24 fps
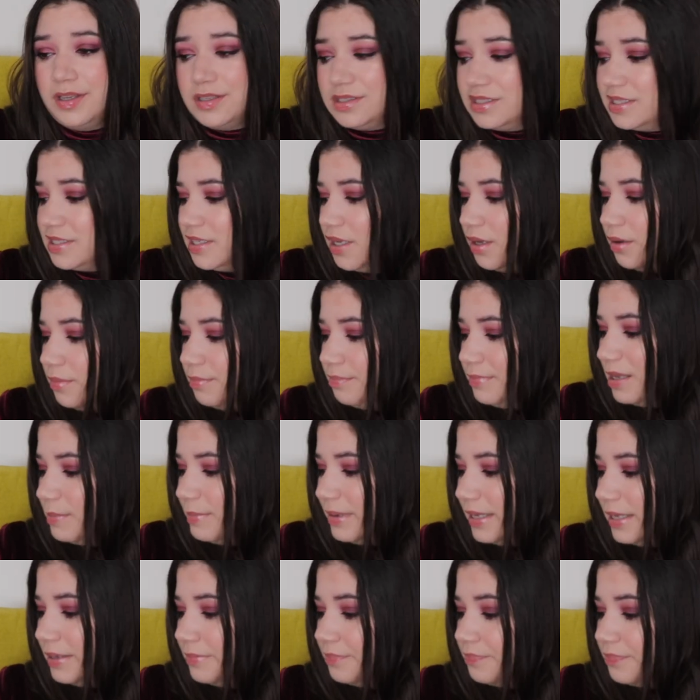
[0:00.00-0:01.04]
So
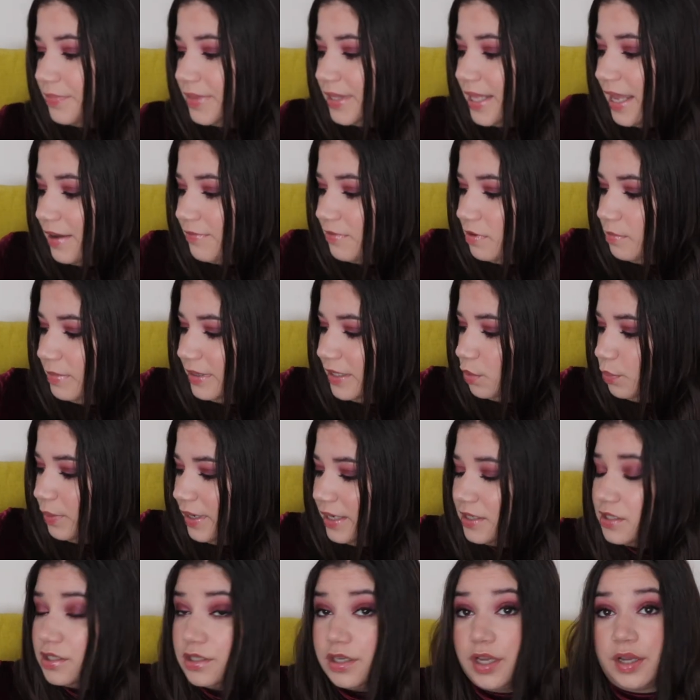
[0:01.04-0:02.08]
maybe that will be the
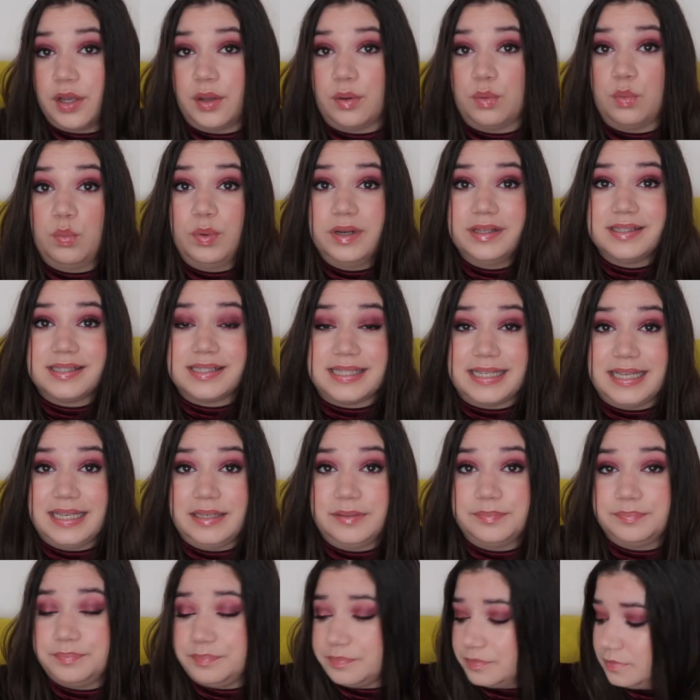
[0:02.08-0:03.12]
way to go. We'll
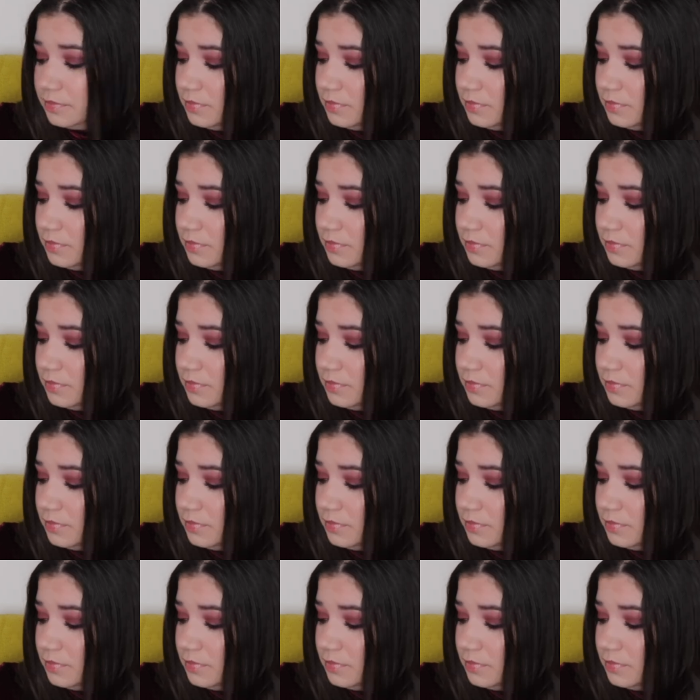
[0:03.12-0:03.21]
see.